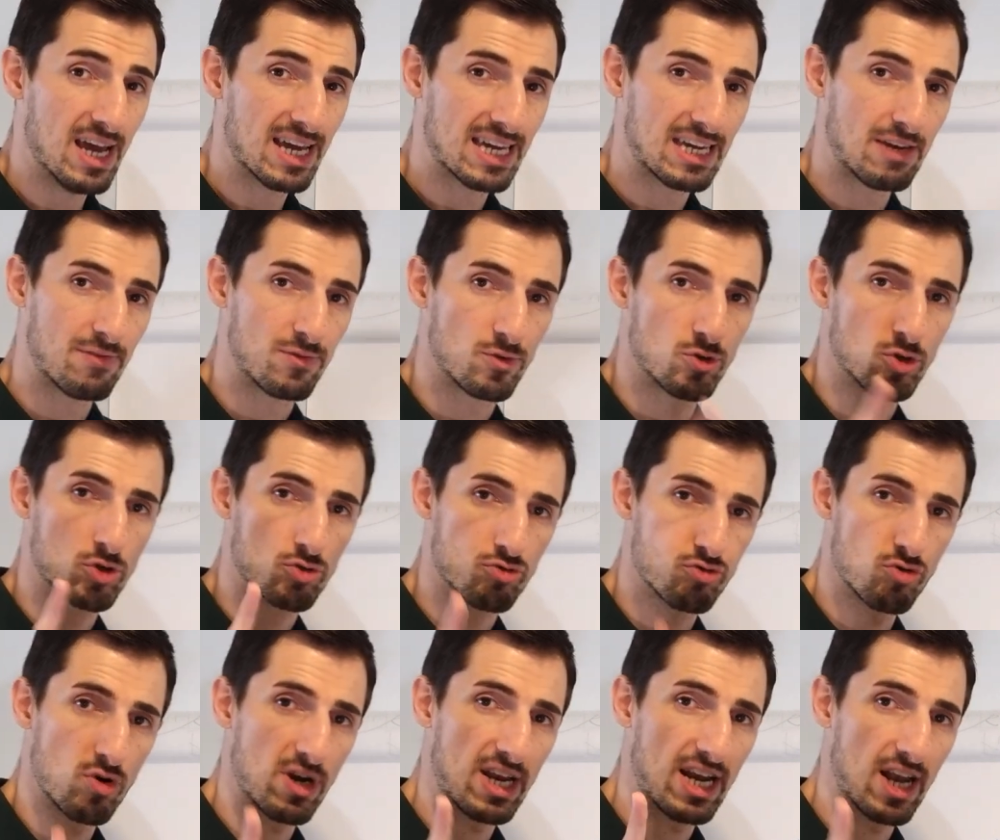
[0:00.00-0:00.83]
if you
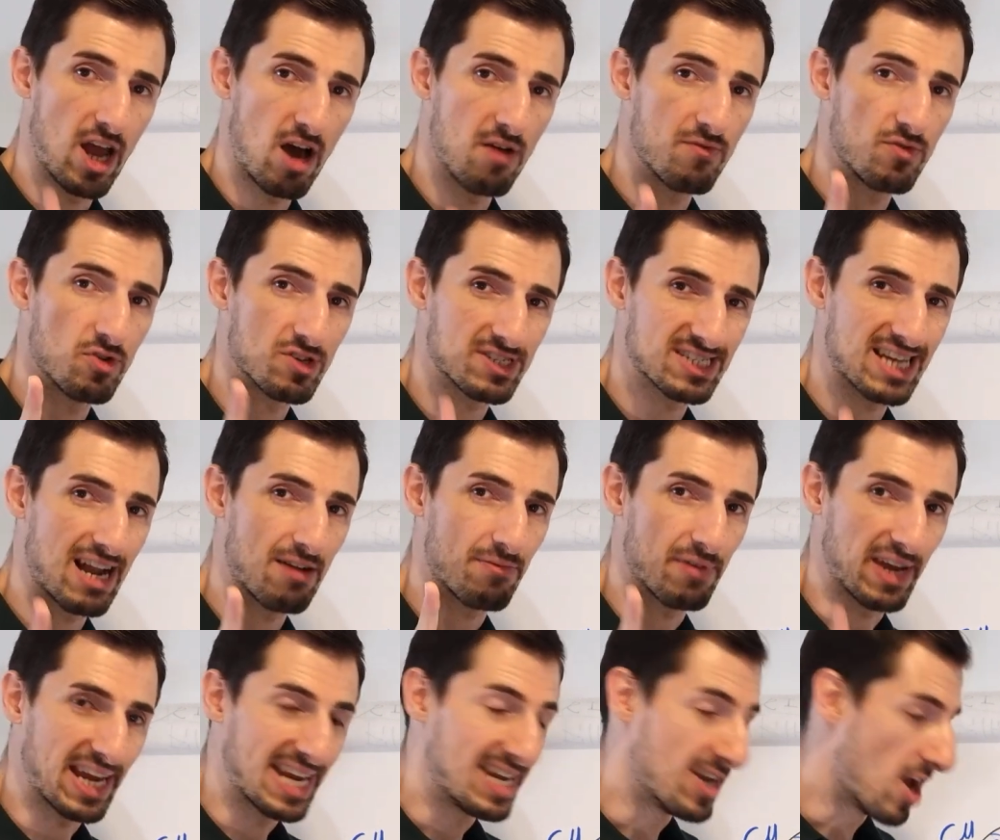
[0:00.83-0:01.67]
truly love
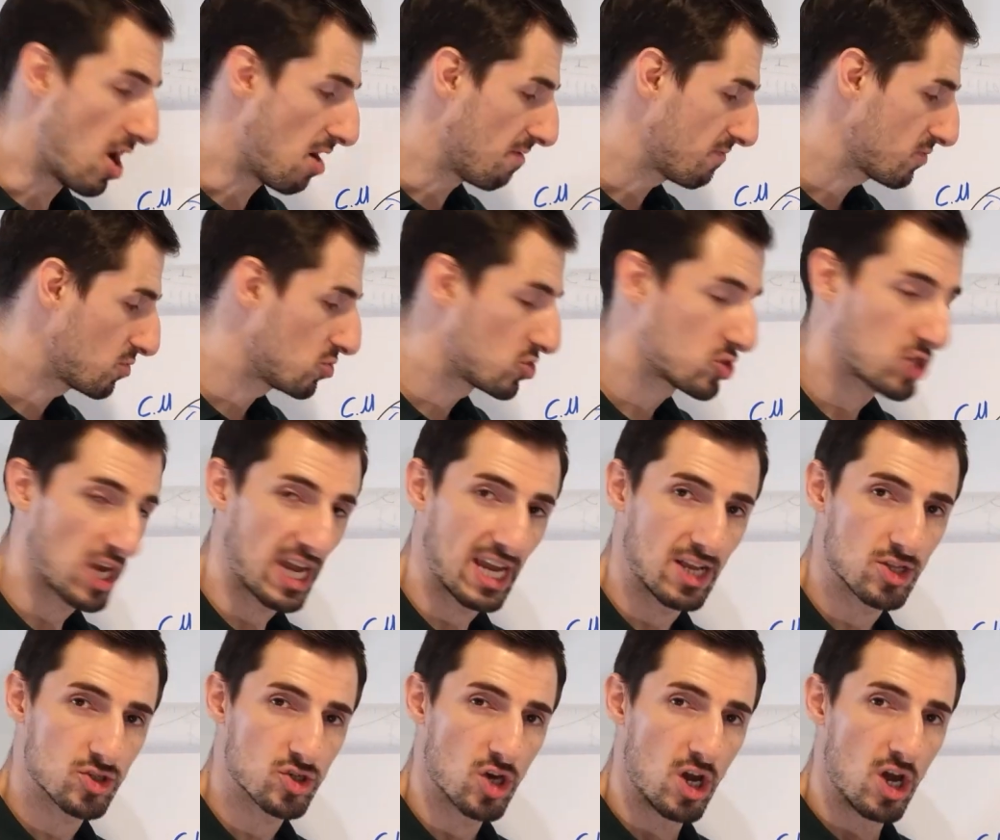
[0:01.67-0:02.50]
yourself enough to
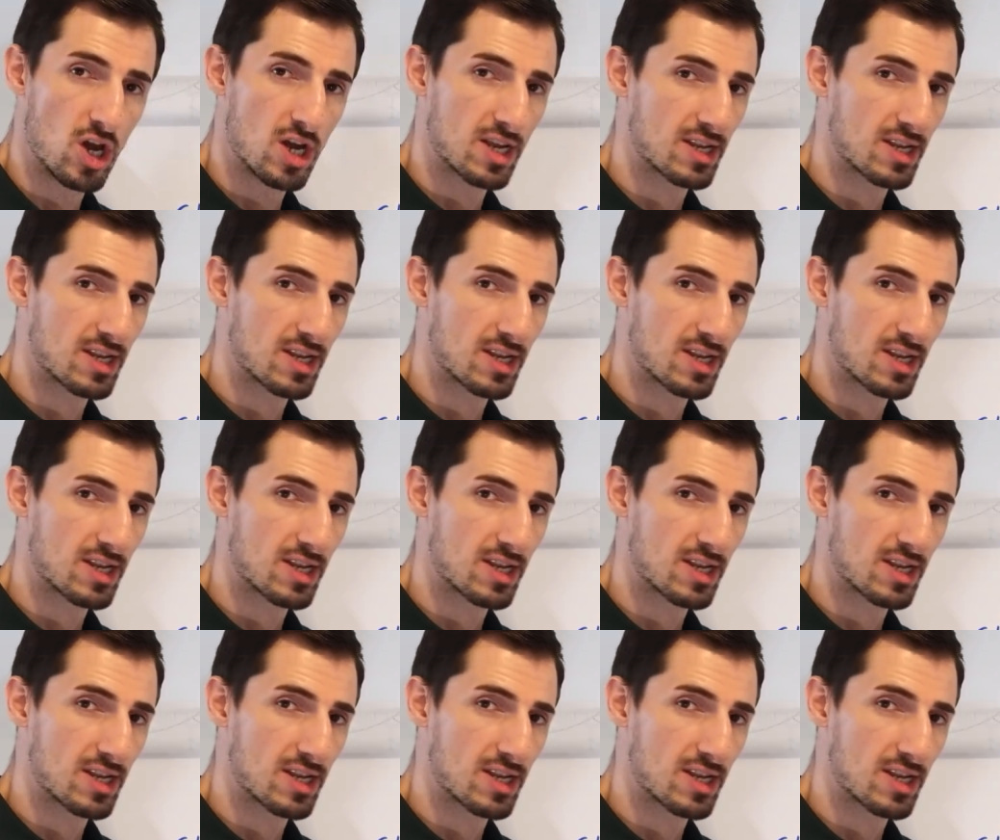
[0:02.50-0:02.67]
change,